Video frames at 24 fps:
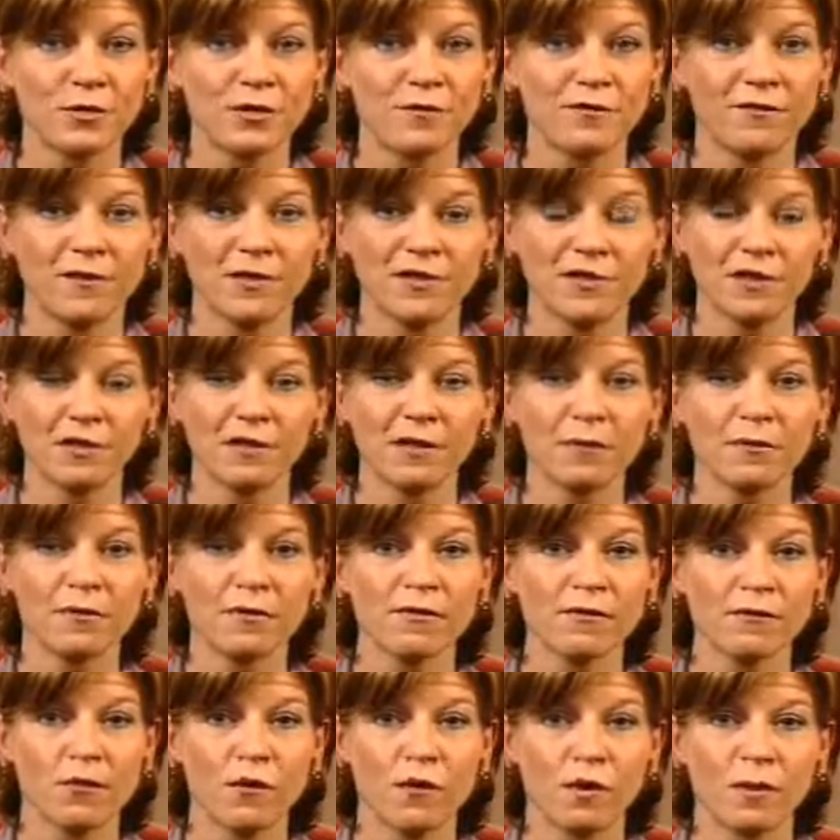to efficiently
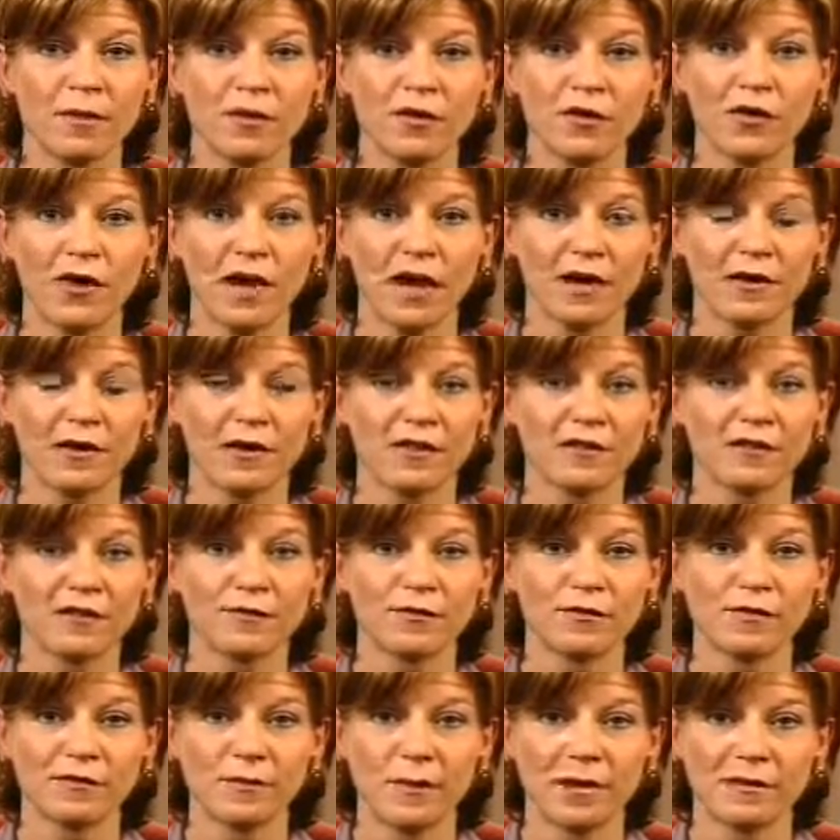perform in your areas
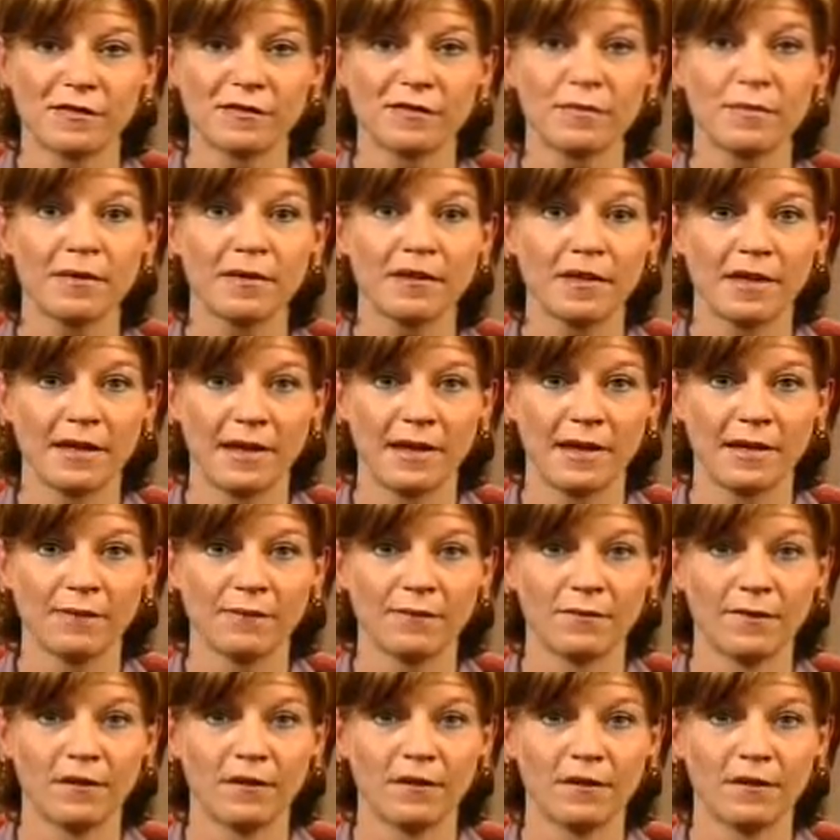of responsibility.